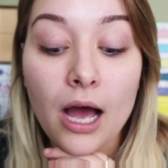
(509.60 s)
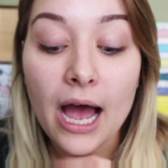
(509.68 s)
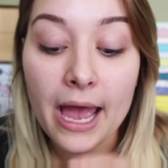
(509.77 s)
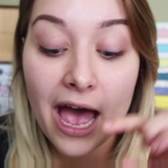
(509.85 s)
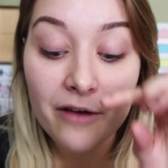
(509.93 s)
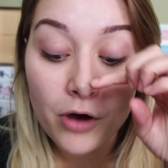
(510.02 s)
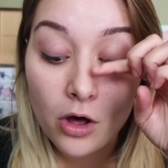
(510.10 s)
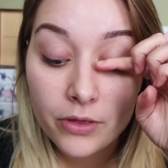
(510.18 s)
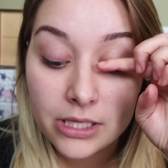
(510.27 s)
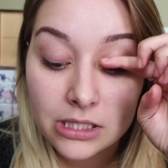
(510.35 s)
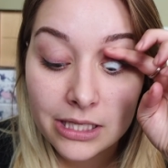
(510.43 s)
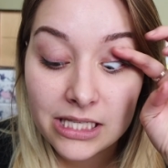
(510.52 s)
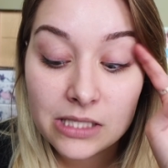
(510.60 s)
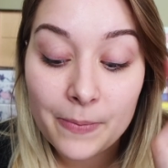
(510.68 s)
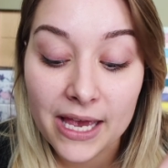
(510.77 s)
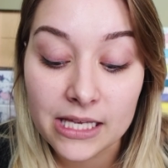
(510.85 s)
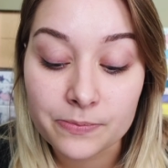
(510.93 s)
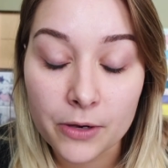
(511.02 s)
I have all this lid
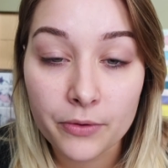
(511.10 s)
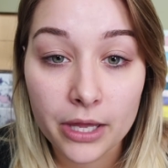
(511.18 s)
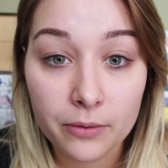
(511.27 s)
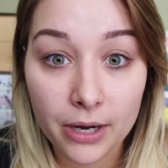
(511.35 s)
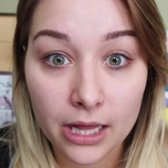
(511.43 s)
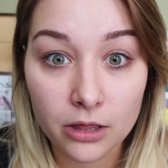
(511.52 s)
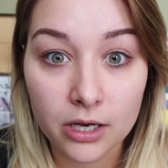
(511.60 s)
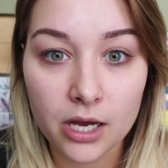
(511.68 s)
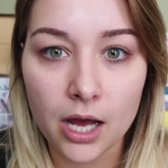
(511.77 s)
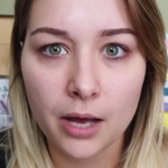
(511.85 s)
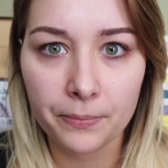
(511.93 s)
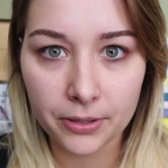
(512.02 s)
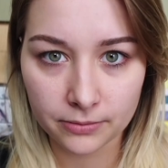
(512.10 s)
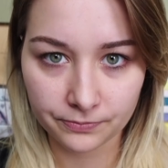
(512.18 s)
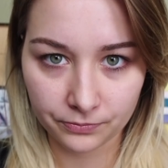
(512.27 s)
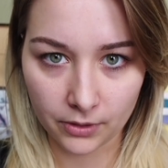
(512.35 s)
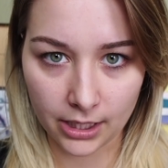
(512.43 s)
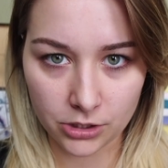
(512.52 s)
space, but then when I look up
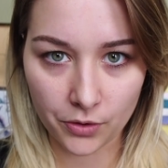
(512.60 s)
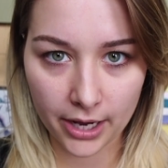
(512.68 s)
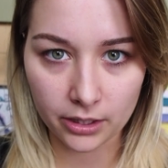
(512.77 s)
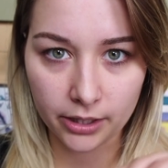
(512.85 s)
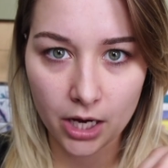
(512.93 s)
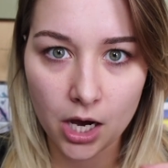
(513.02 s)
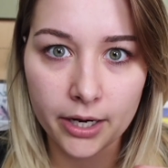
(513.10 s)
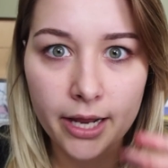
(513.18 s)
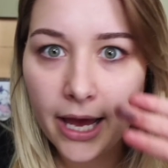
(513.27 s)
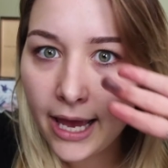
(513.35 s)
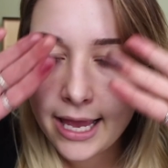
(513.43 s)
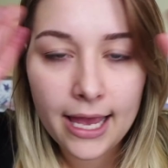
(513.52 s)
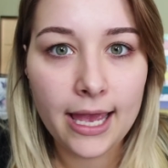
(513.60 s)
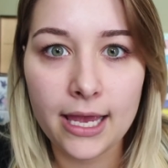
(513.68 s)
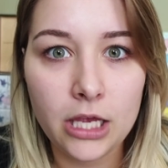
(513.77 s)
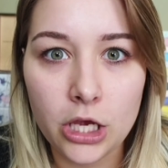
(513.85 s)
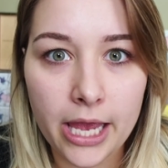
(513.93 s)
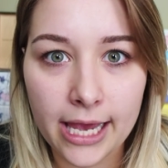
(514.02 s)
like directly on,
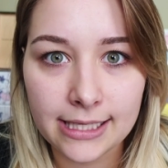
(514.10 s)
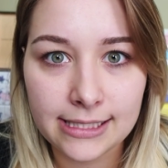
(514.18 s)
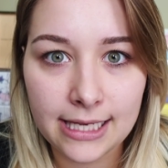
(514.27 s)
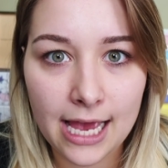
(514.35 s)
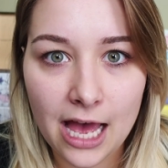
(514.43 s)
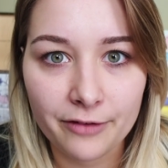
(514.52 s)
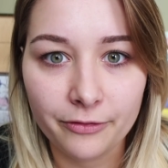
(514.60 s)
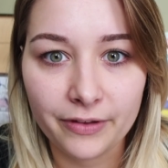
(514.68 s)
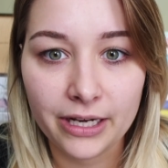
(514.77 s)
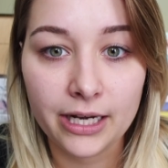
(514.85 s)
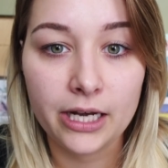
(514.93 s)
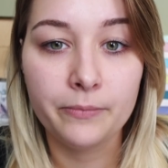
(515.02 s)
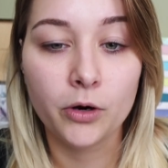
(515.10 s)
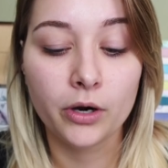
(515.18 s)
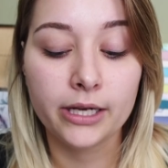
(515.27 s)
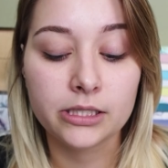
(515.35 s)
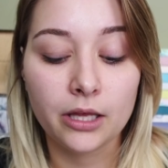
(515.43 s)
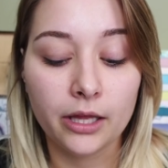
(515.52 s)
you can't see half of it anymore
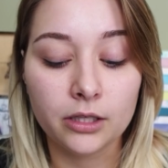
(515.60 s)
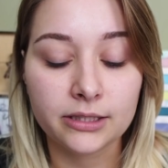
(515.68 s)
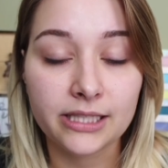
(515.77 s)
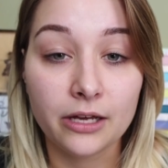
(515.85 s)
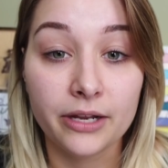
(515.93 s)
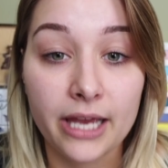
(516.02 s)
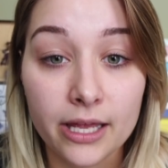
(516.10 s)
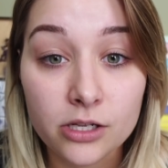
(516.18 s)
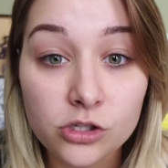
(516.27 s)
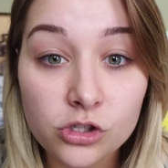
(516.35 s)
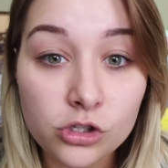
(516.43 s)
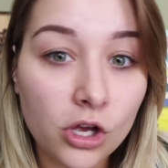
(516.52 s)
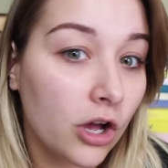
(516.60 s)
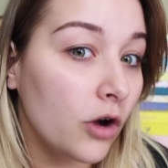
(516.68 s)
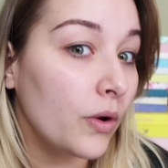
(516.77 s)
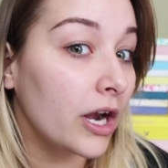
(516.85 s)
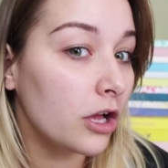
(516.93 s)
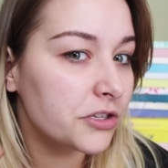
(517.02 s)
until I look down again.
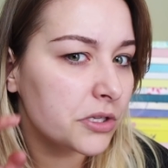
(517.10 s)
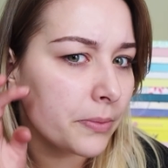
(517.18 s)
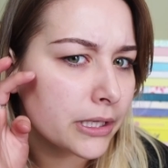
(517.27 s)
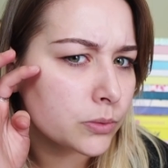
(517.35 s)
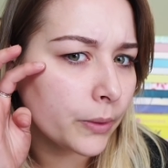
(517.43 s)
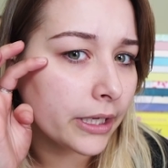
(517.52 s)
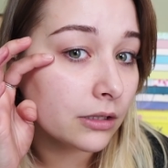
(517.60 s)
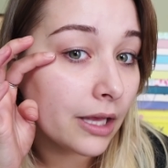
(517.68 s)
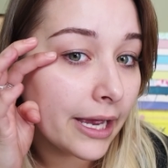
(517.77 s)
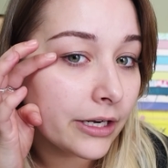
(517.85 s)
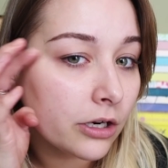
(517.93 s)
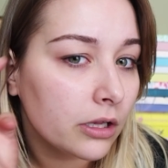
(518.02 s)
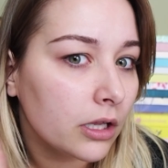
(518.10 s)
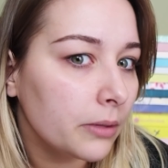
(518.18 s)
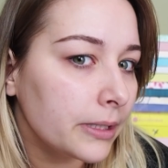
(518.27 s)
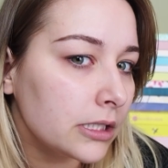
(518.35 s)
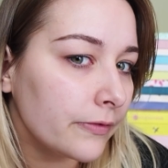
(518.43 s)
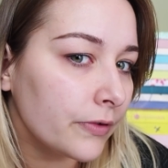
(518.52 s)
So it also makes wing liner a little
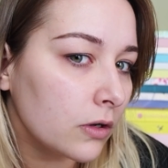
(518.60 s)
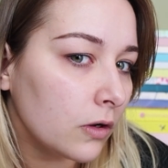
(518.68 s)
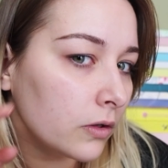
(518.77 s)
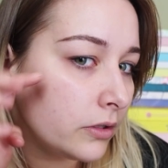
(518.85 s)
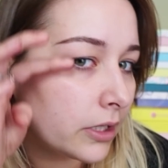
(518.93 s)
bit difficult.